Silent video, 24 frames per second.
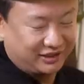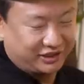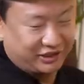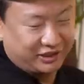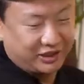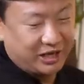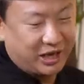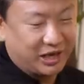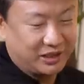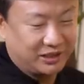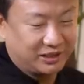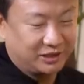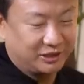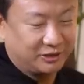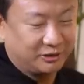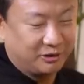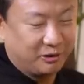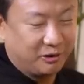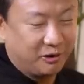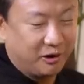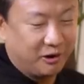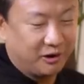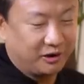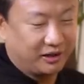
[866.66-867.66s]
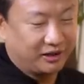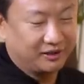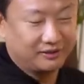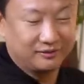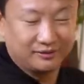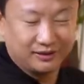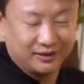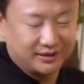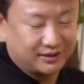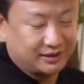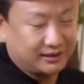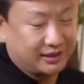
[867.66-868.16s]
she has a dog
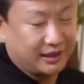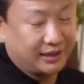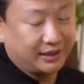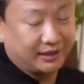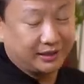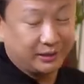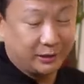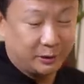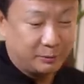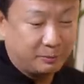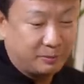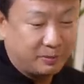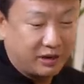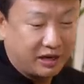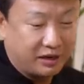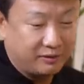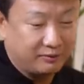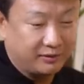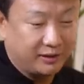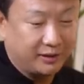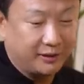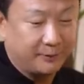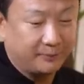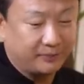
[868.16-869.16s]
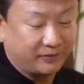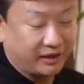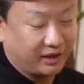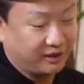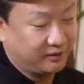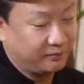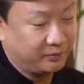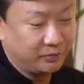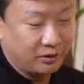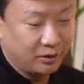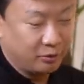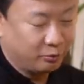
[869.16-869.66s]
and it's like her baby,
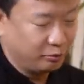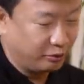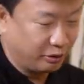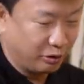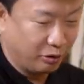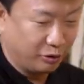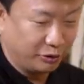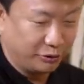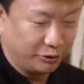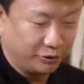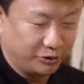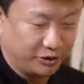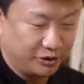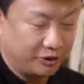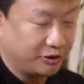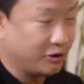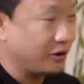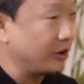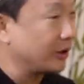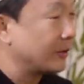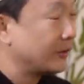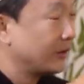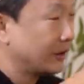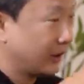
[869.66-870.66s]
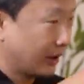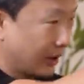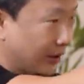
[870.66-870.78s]
and we all know the dog.